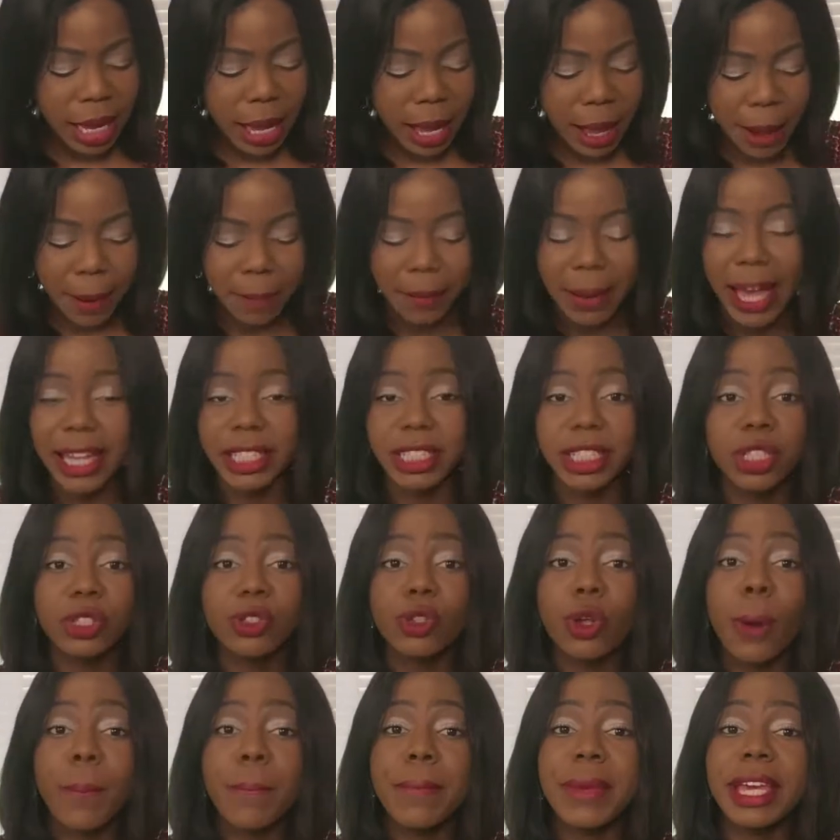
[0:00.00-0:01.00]
I did
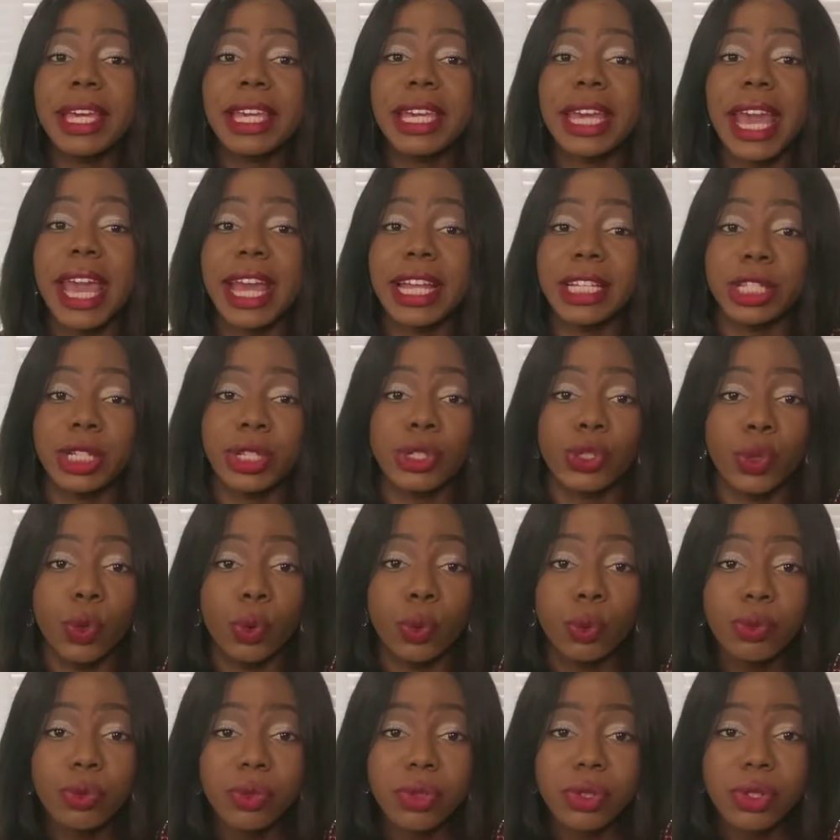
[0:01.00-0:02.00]
not make any
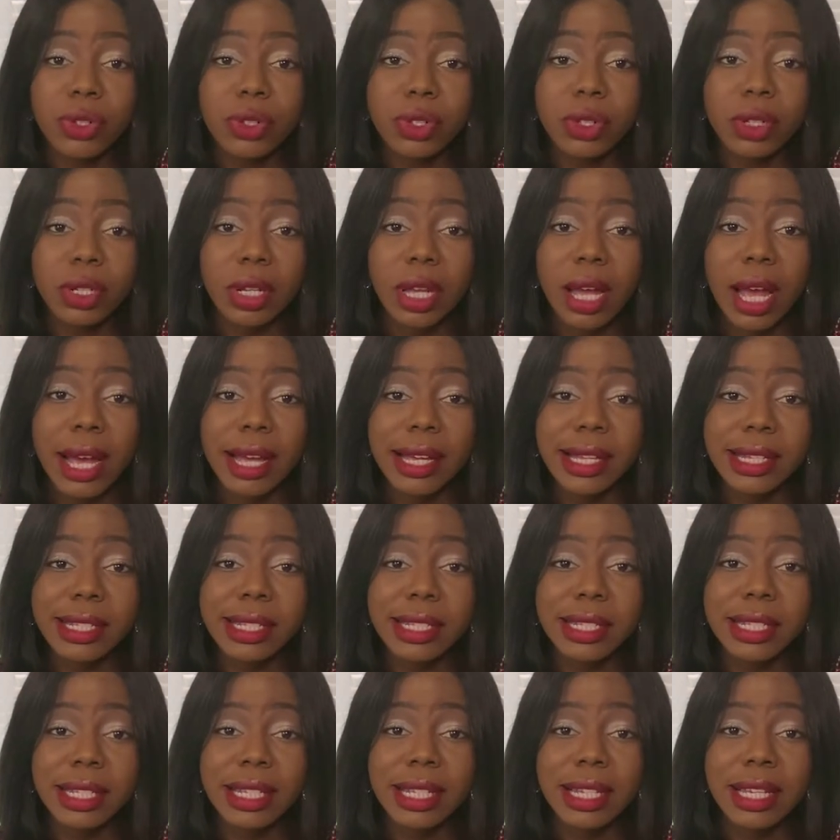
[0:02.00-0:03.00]
notes,
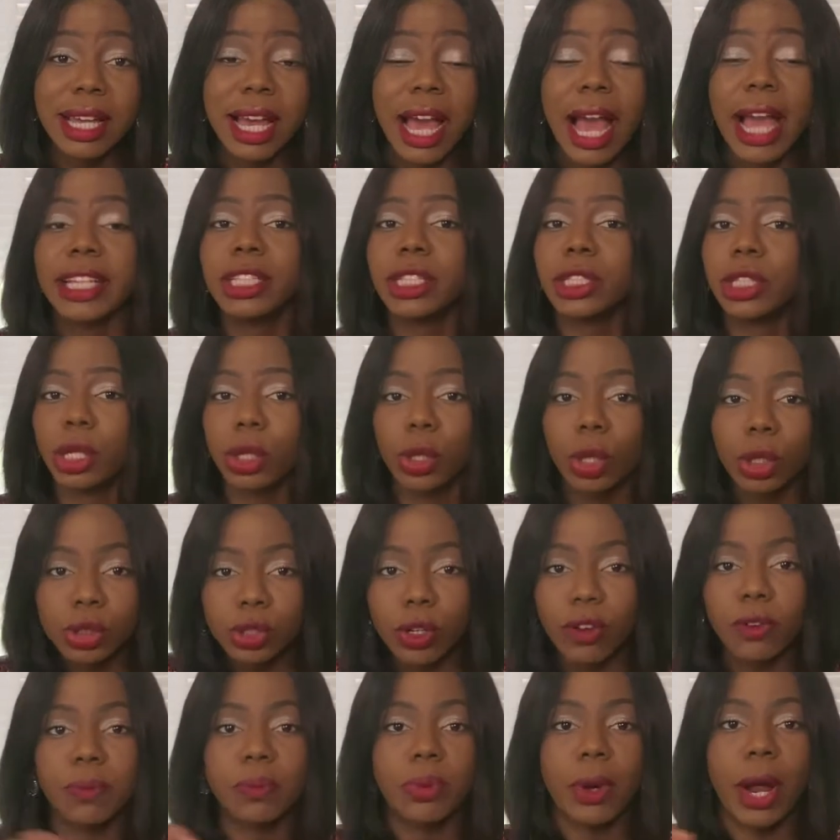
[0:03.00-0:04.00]
guys. I did a lot
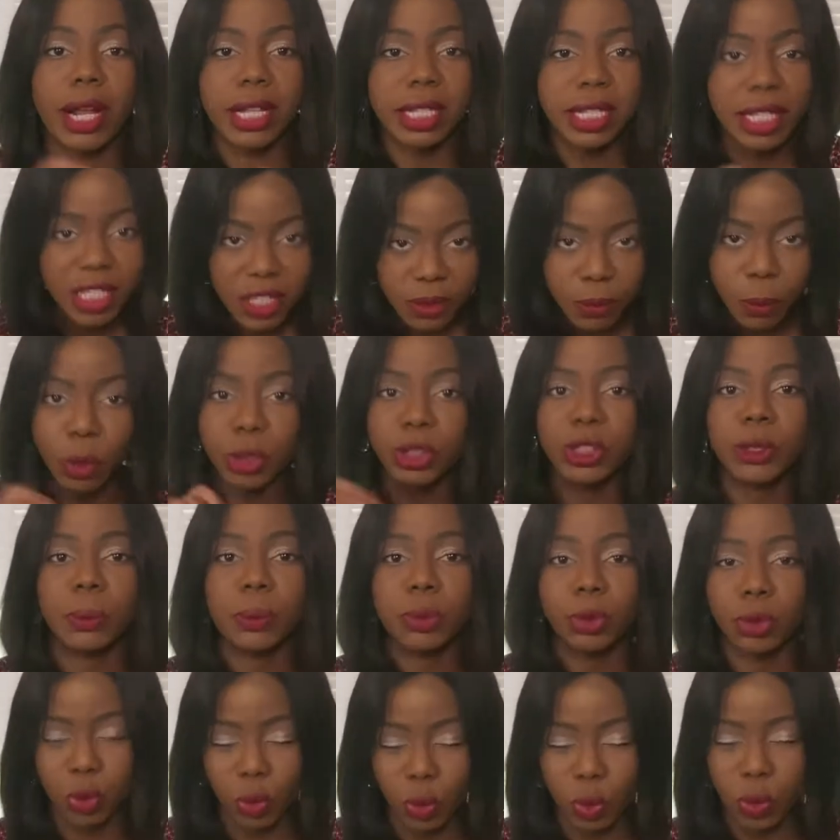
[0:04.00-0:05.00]
of practice
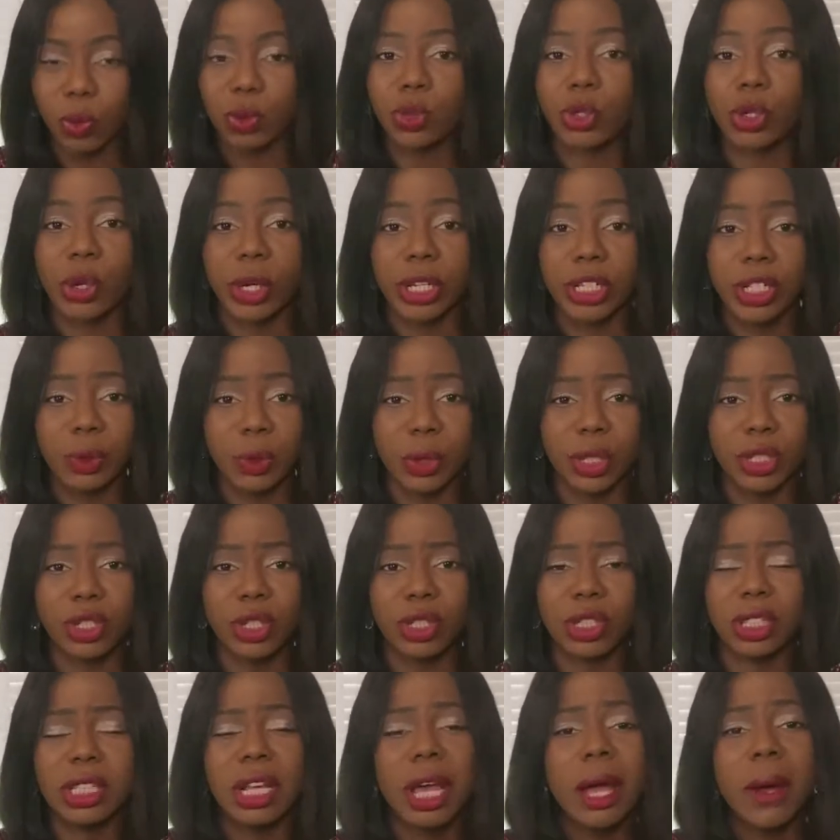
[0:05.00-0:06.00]
multiple choice
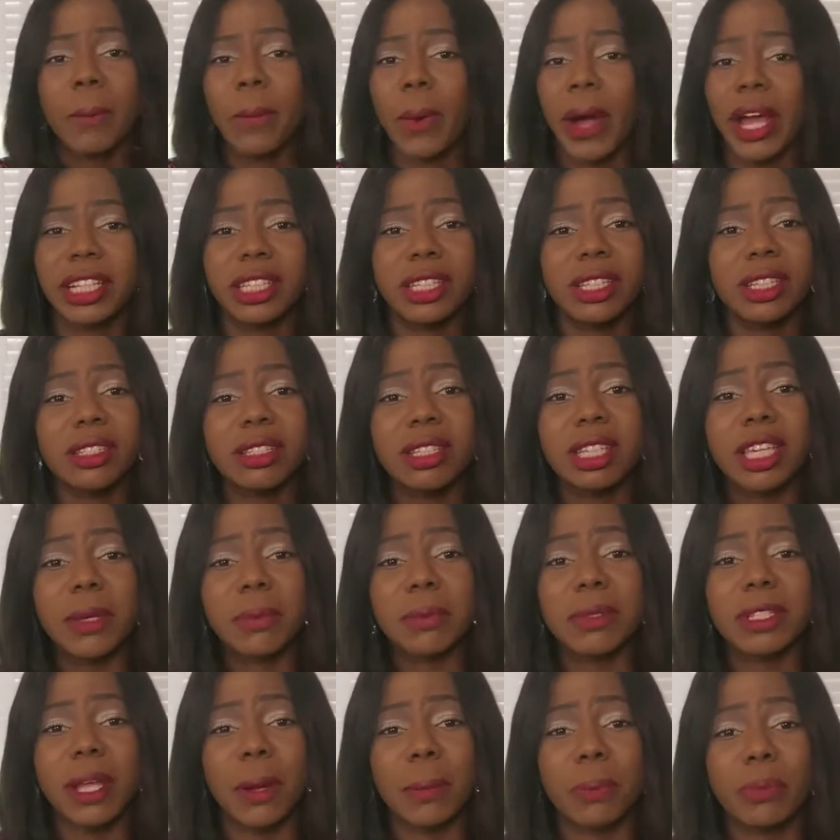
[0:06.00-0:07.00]
questions, but I didn't
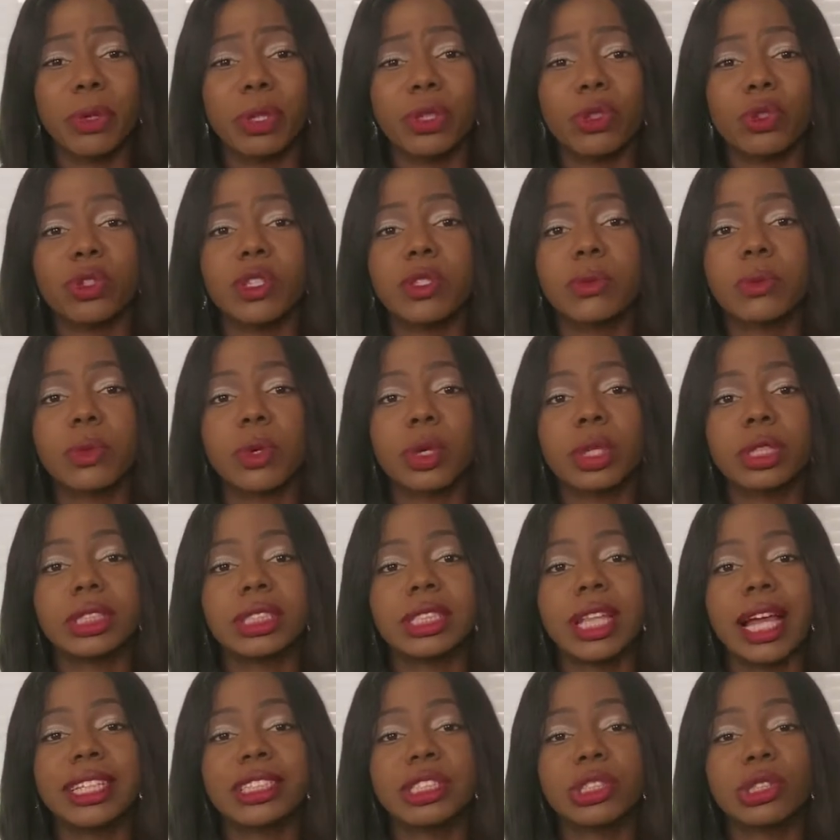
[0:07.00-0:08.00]
keep separate notes because
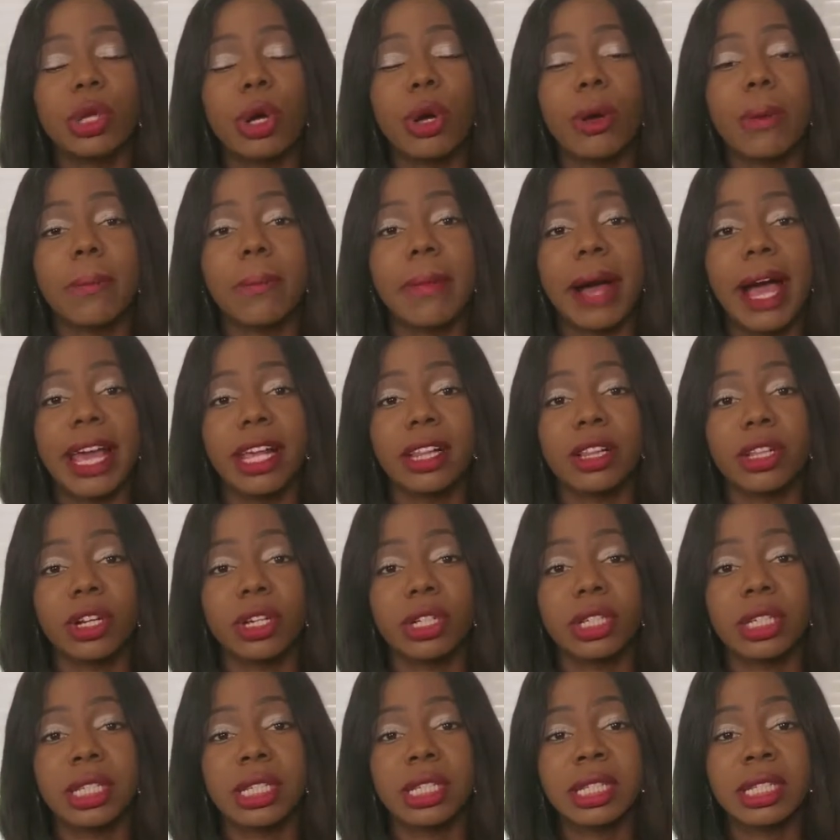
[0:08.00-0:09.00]
that's not my
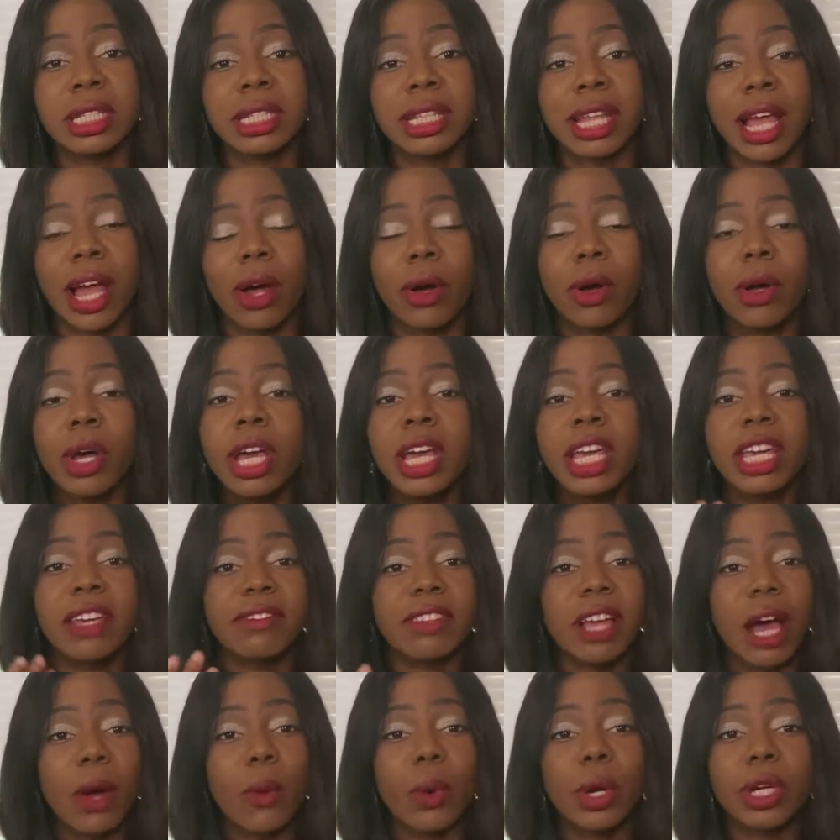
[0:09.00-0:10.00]
learning style. If
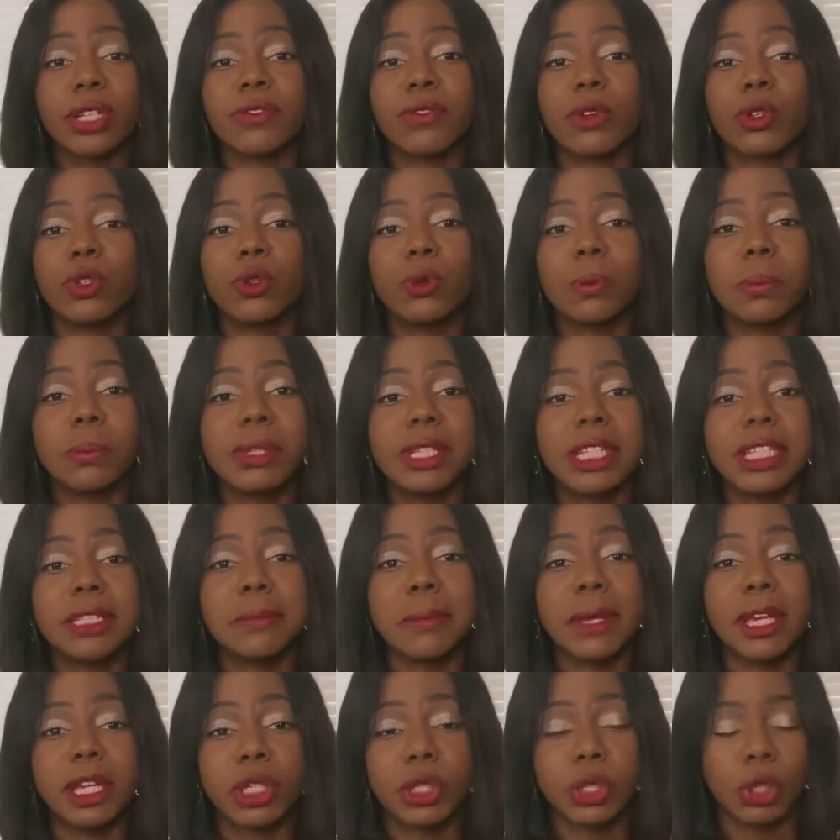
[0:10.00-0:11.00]
that works for you, please
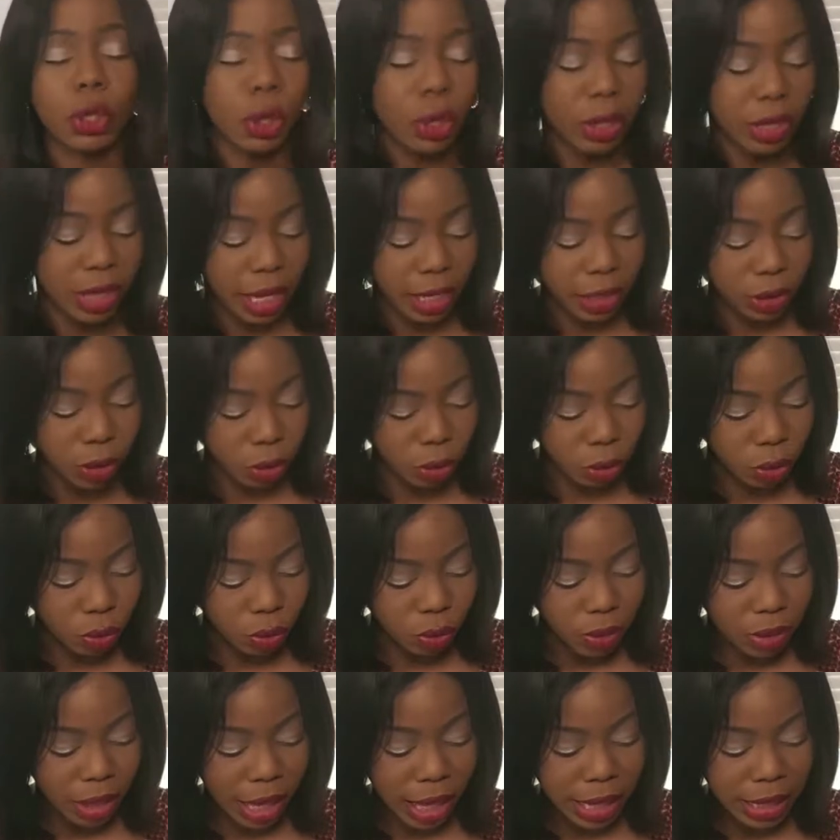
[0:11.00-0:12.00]
make sure that you
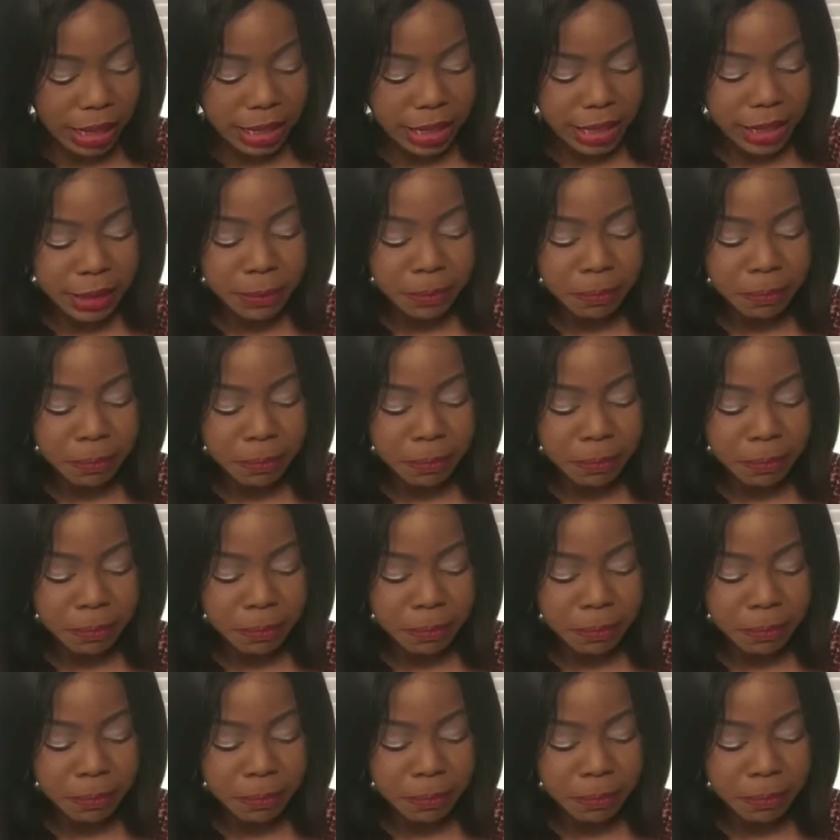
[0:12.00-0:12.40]
do that.